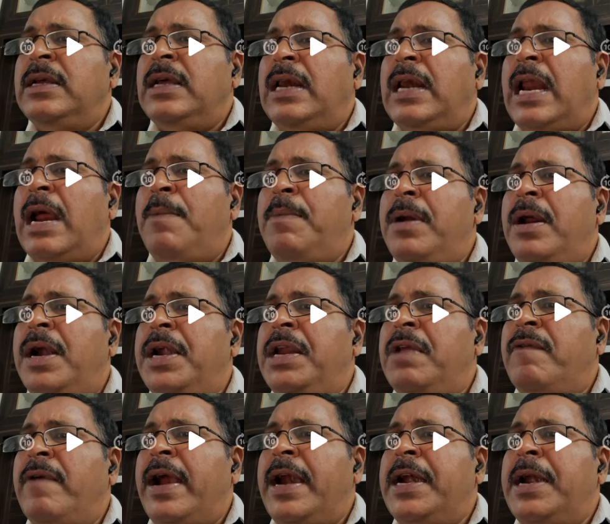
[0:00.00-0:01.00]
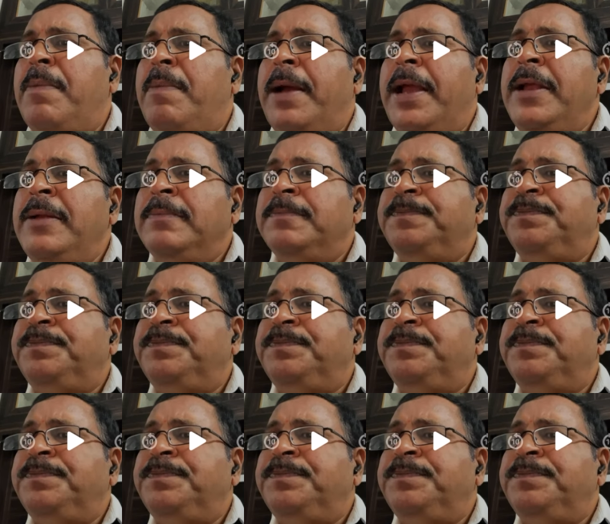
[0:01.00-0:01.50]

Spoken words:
Lambda divided by